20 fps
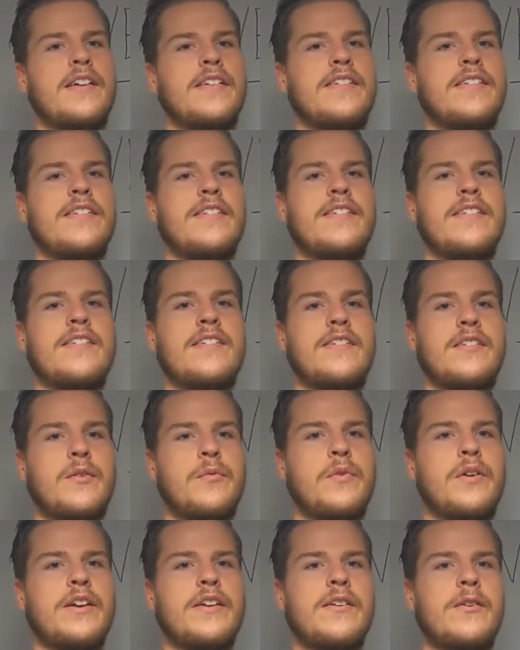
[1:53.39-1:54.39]
as
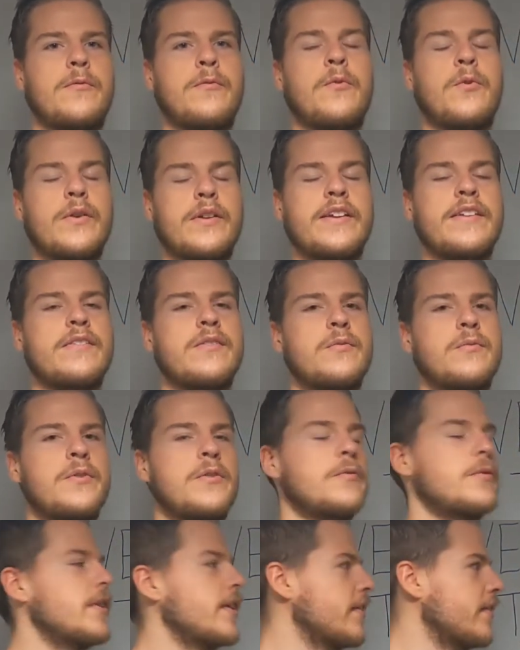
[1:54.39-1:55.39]
someone in their 40s or
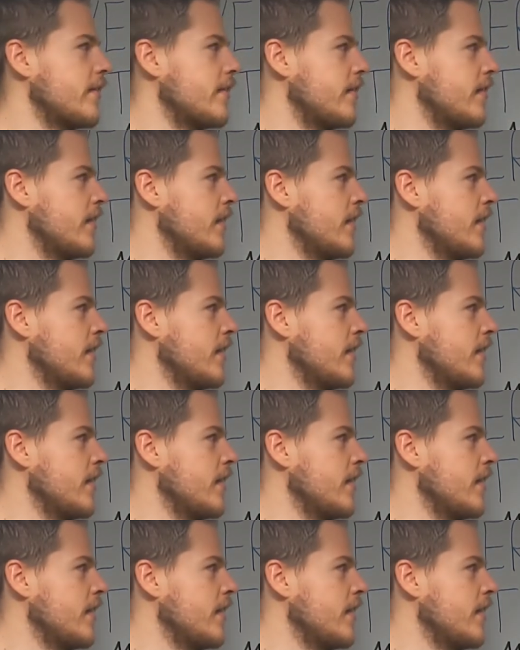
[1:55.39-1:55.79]
50s.